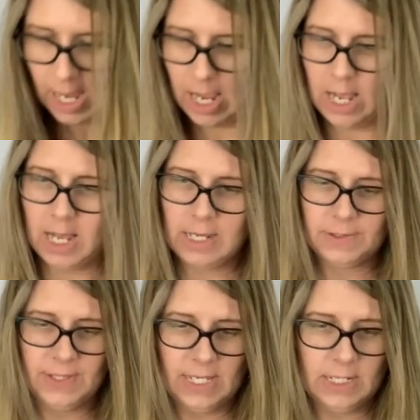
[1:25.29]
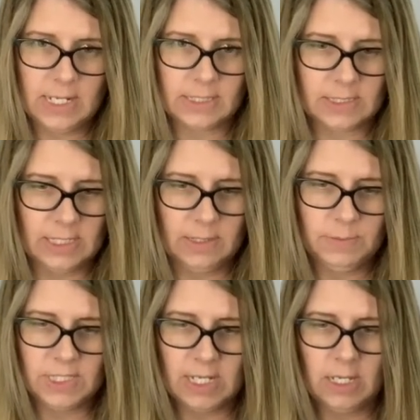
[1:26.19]
Uh, then at the same
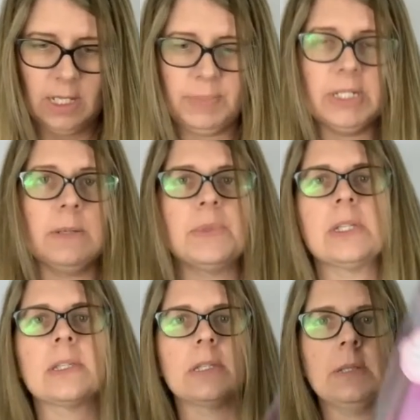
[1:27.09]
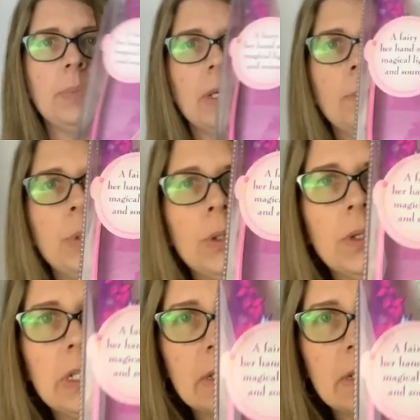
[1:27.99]
sale, I picked up the Sleeping Beauty